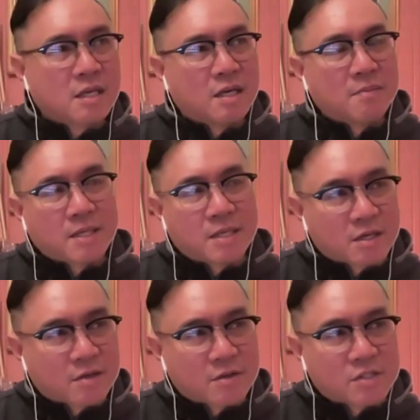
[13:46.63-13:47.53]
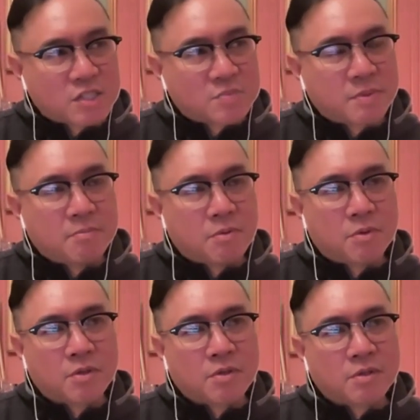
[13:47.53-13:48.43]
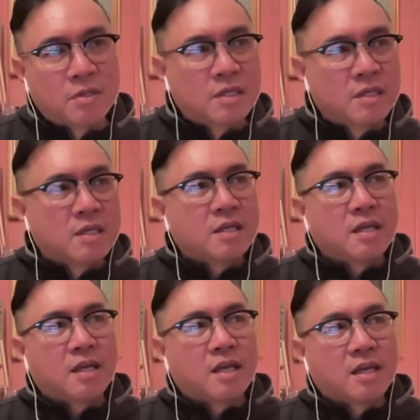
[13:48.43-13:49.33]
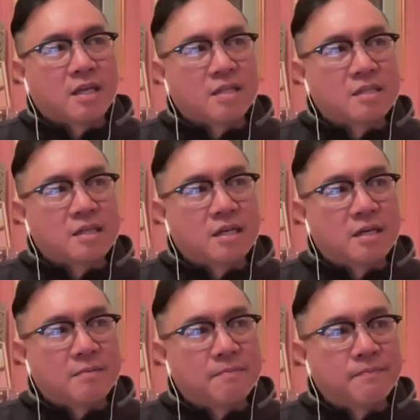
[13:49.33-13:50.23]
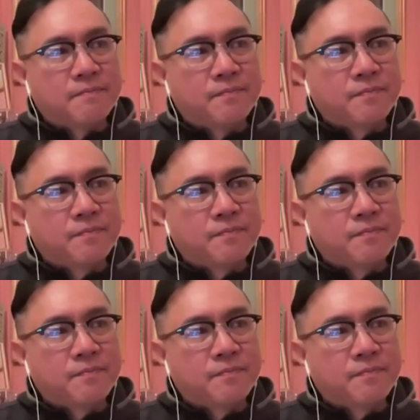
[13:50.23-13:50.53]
Uh, my daughter had just been born. And um,